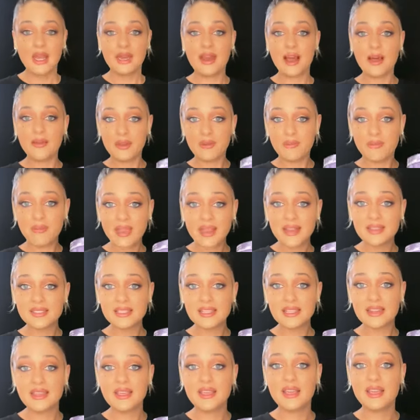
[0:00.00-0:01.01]
Now the
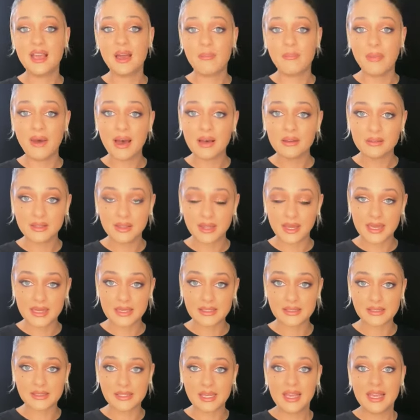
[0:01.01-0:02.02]
amazing thing about
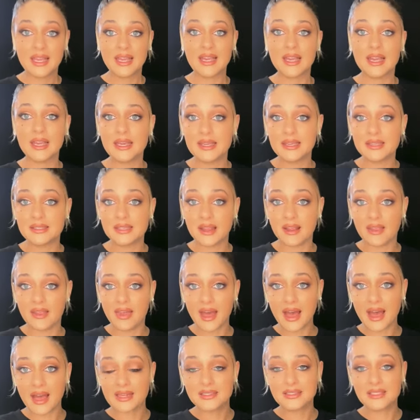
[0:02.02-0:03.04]
this is
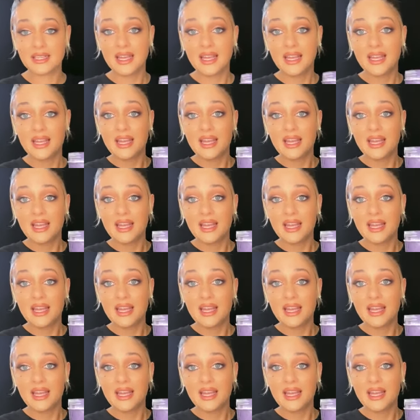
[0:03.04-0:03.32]
that